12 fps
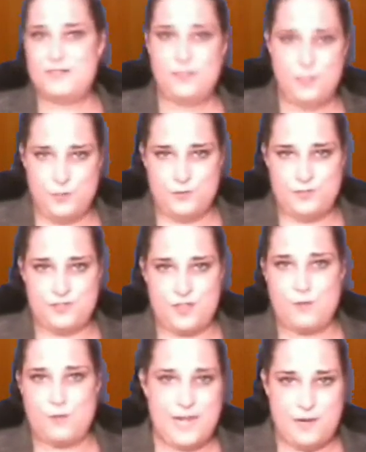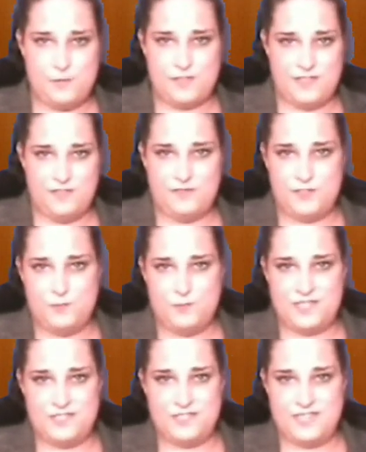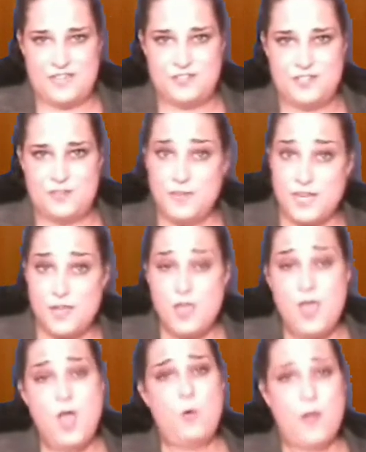these loons already receive too much attention, but